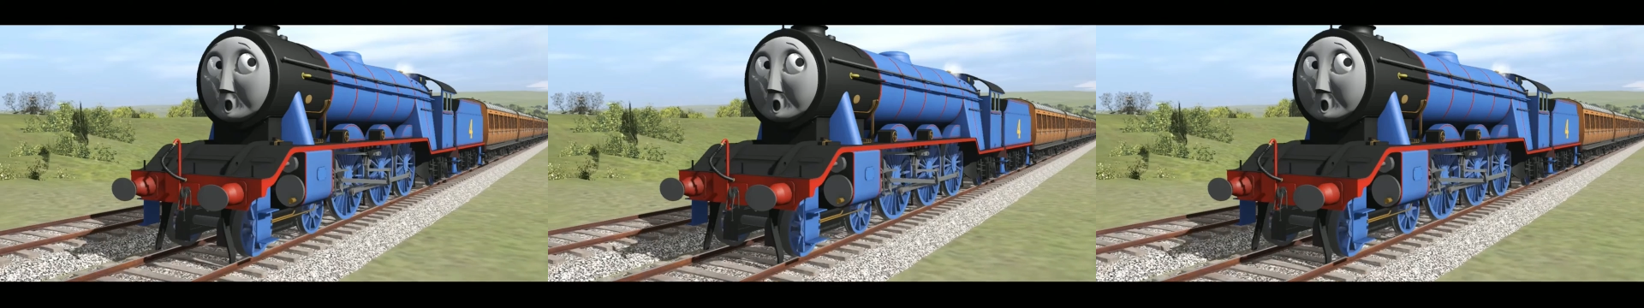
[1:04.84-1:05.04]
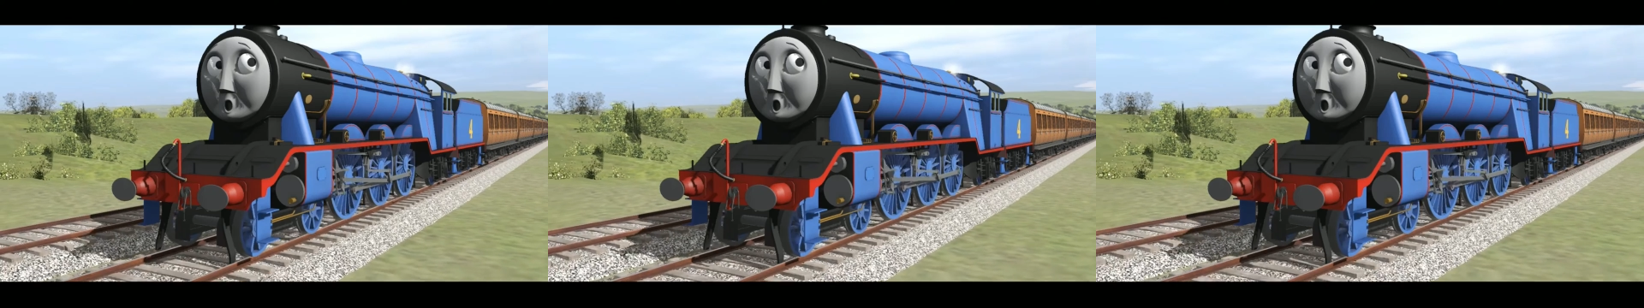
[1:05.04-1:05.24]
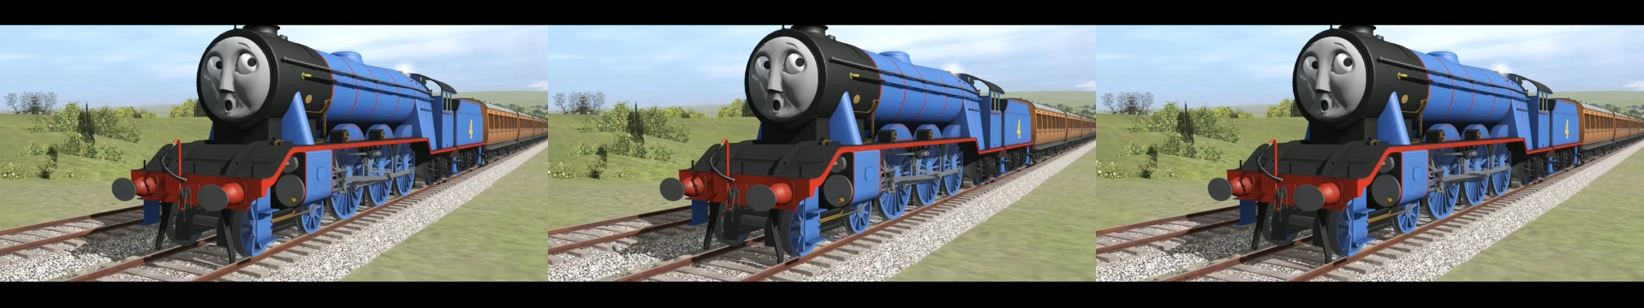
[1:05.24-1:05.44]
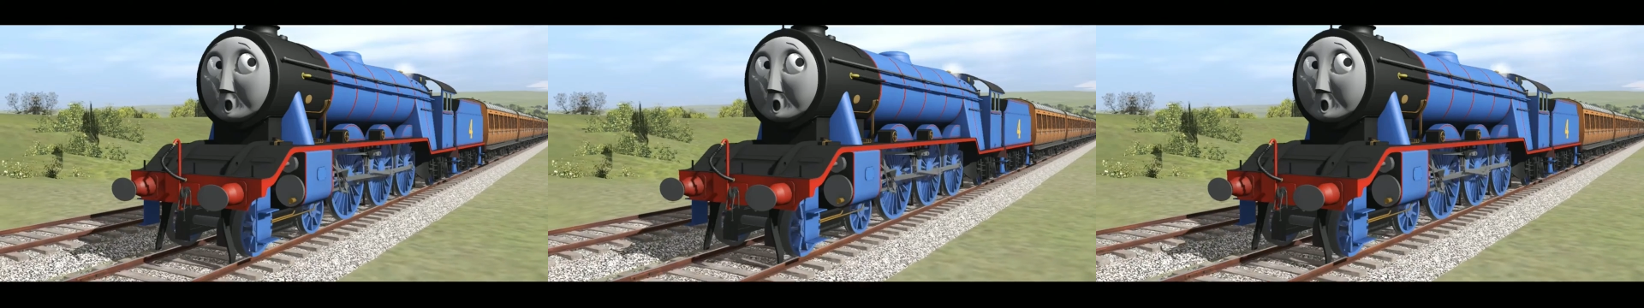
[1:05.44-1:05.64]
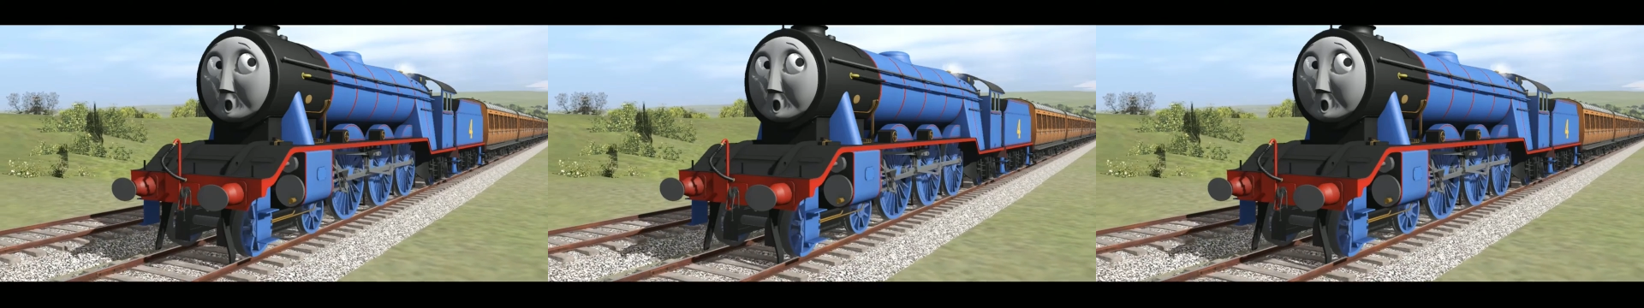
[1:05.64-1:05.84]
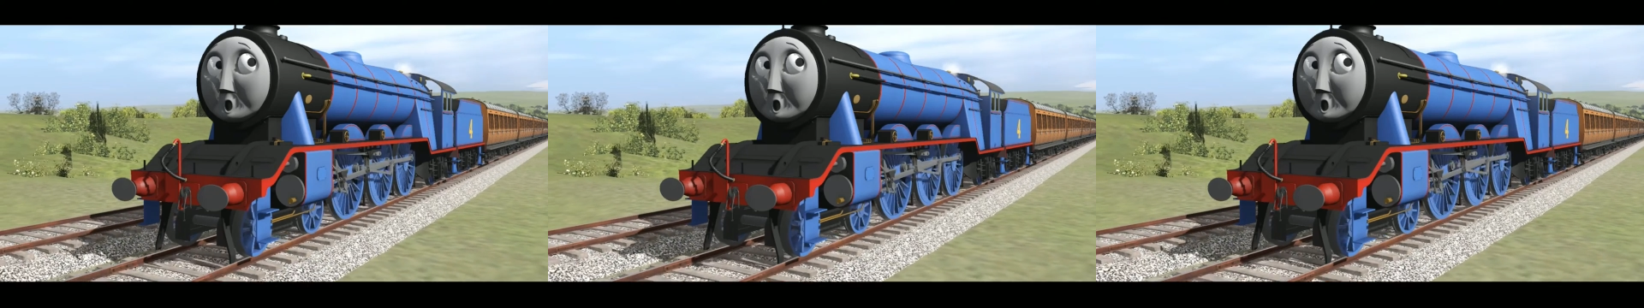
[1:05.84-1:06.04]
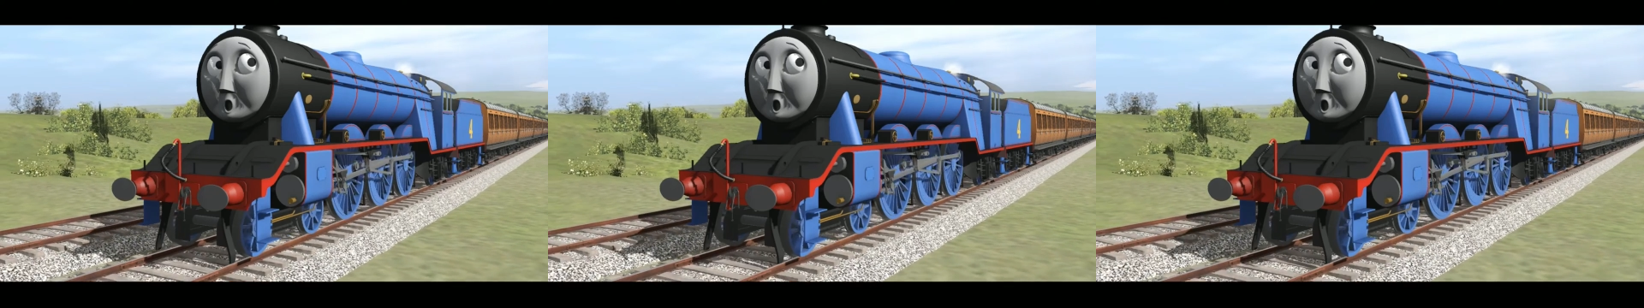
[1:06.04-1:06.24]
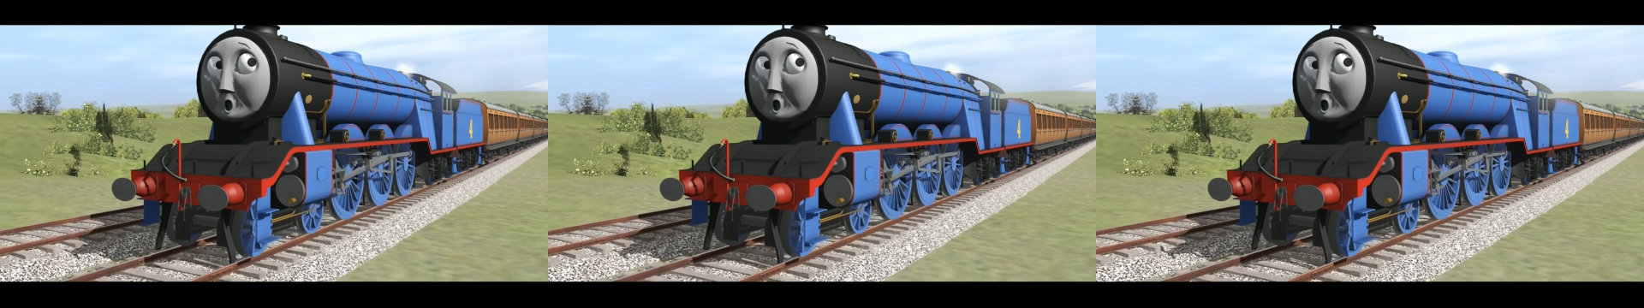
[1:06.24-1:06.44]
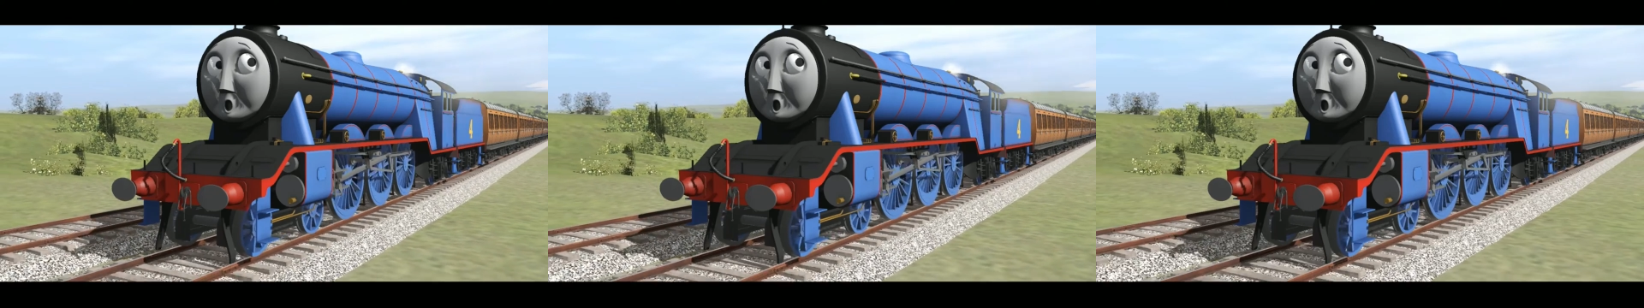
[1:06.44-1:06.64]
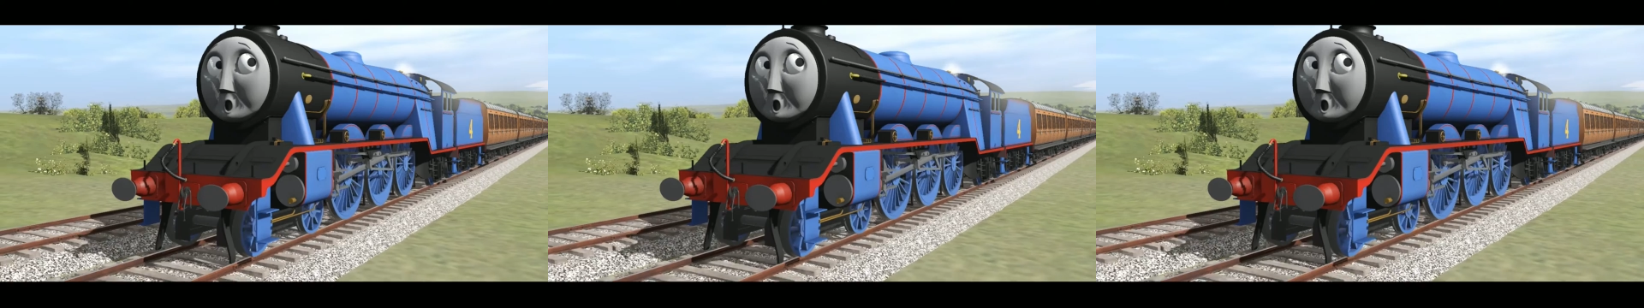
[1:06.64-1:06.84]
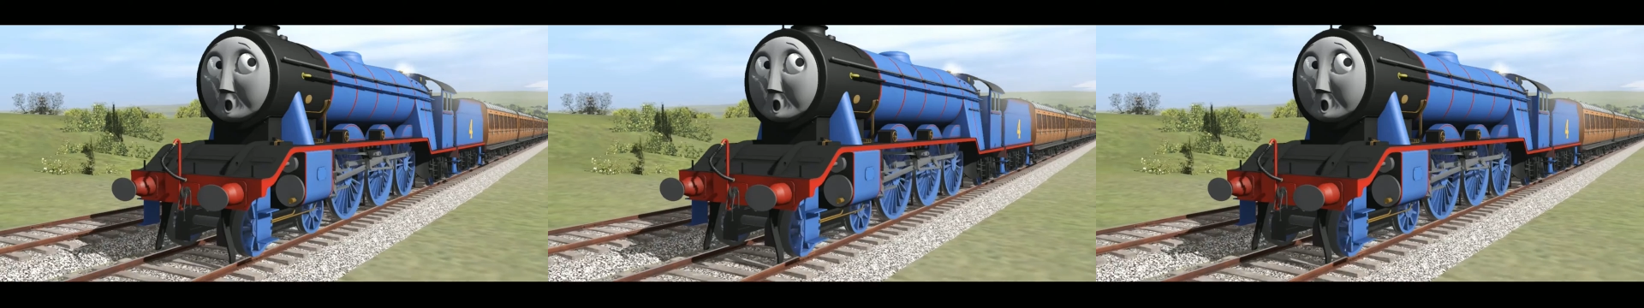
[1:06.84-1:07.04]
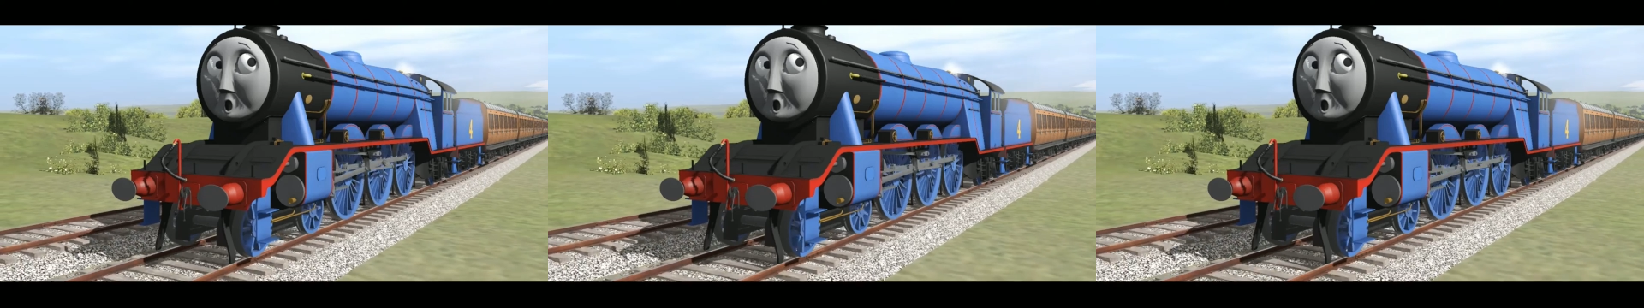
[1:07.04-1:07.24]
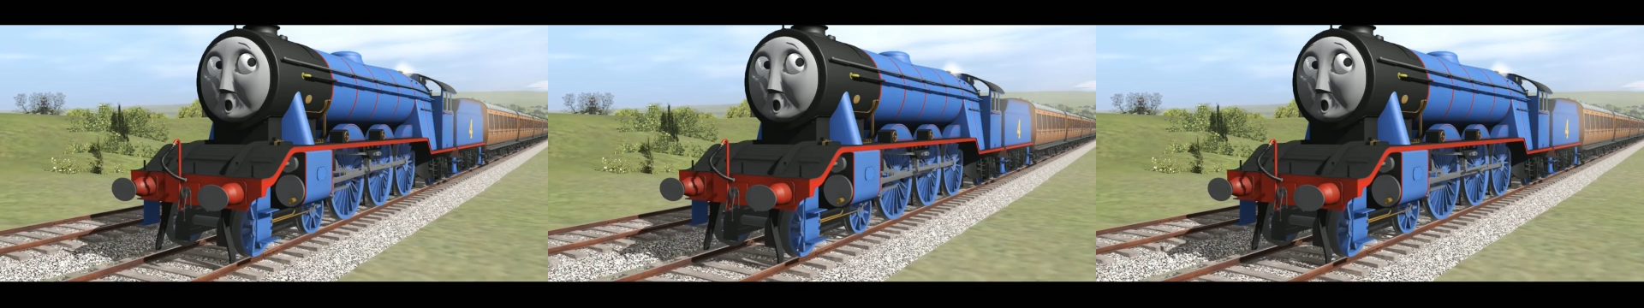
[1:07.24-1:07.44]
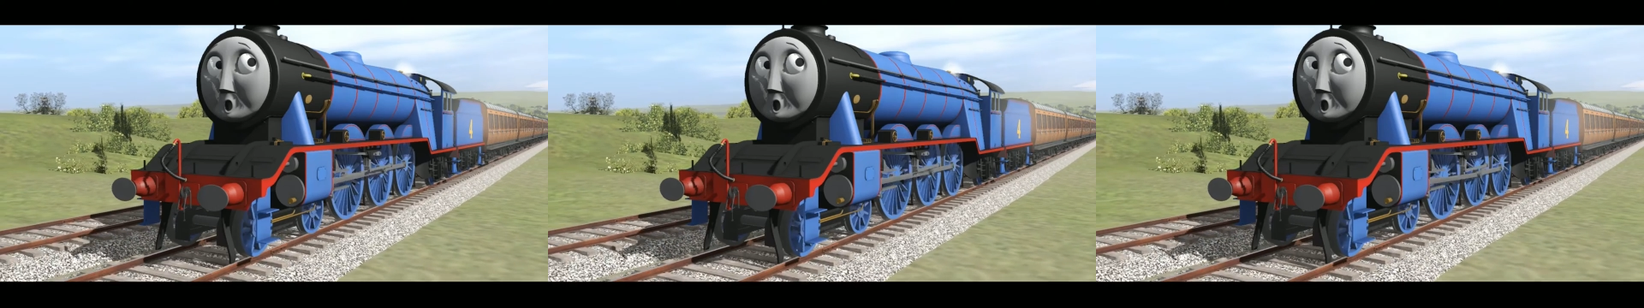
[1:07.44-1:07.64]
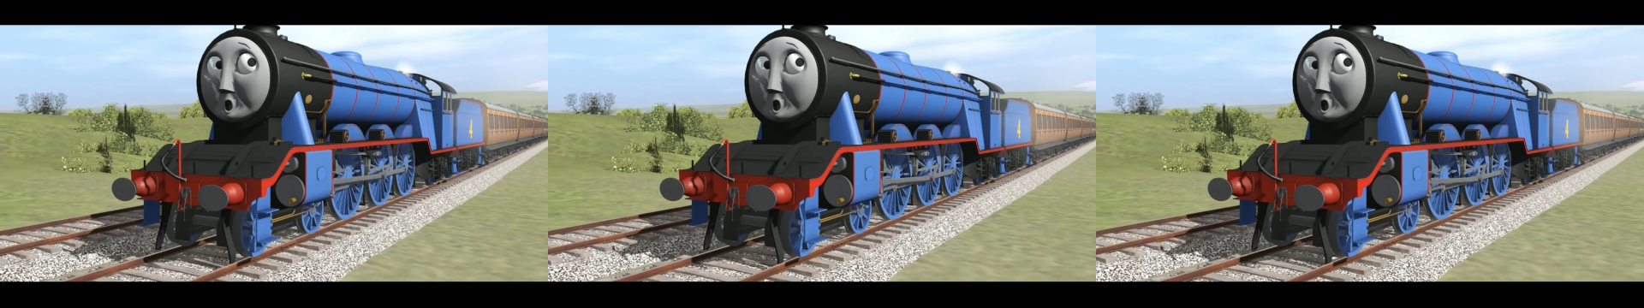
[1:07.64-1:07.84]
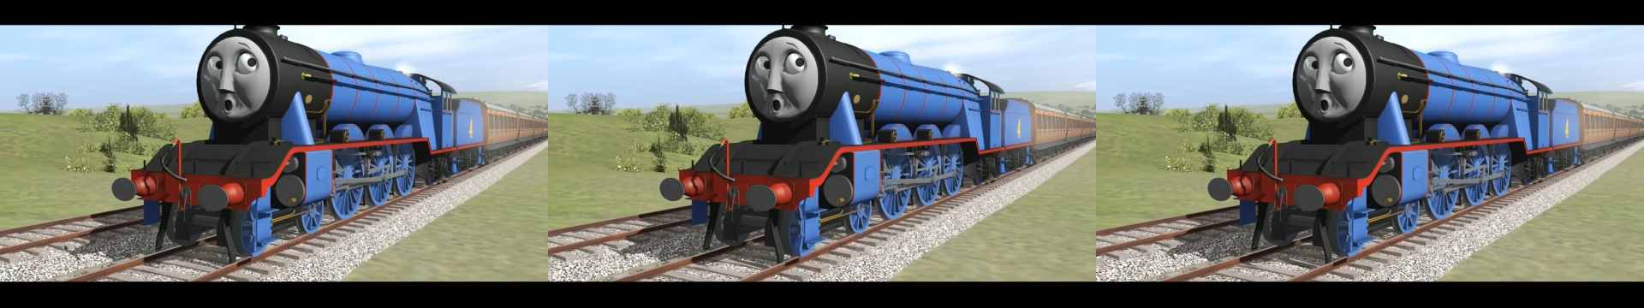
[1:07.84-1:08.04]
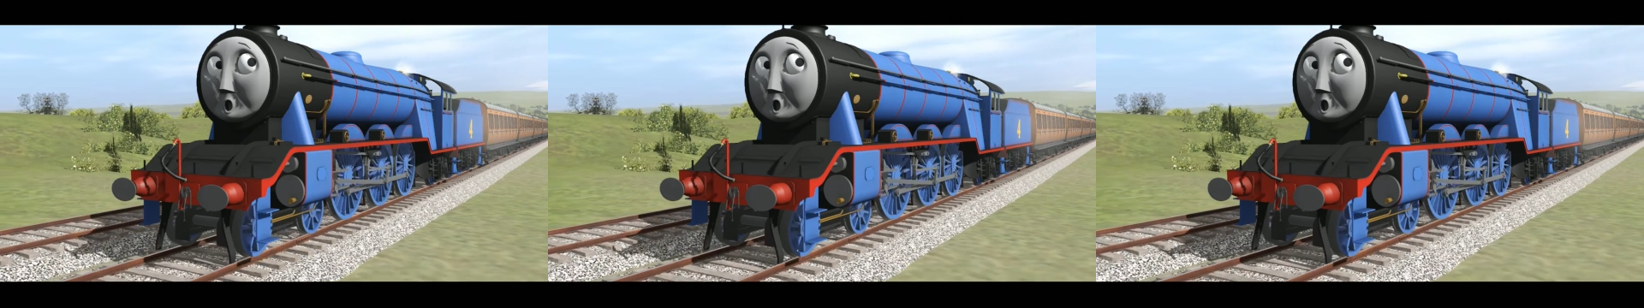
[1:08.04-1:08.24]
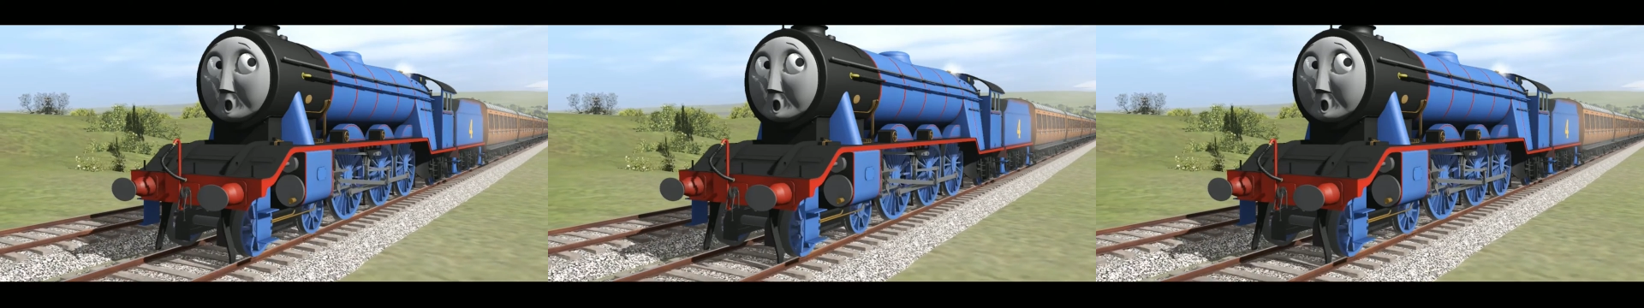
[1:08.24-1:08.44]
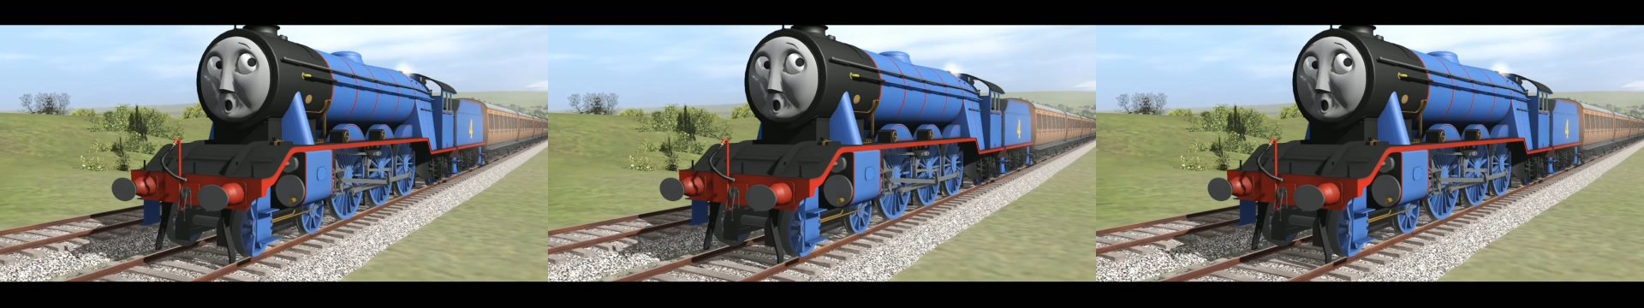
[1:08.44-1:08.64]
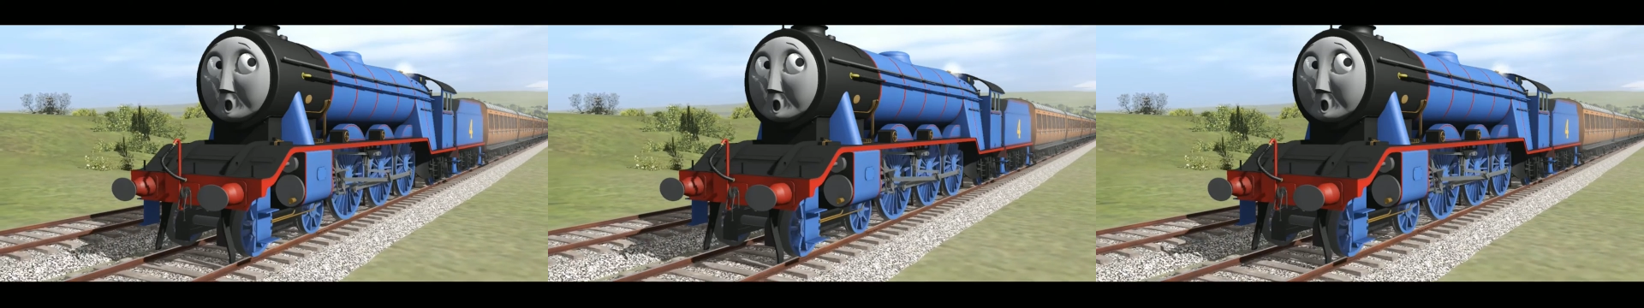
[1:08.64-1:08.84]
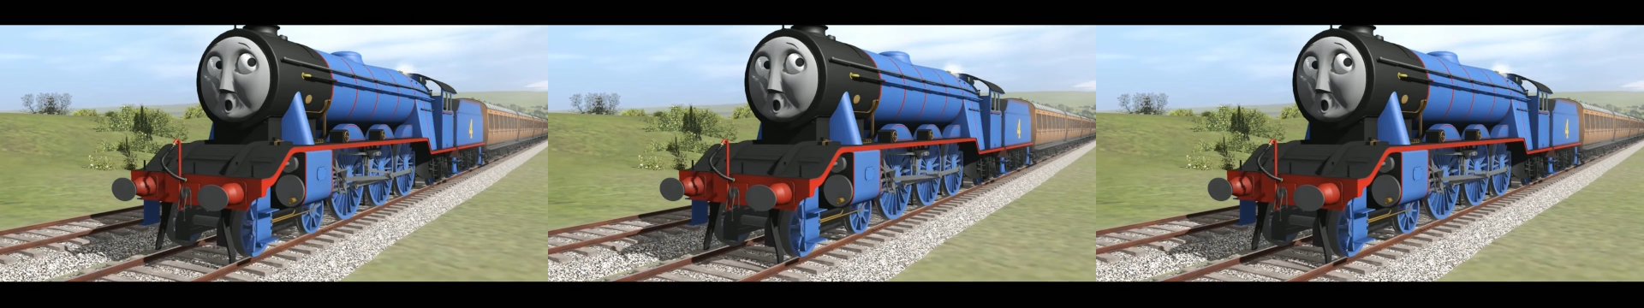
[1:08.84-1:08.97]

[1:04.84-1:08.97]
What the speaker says: No face is visible, so there are no lips to read.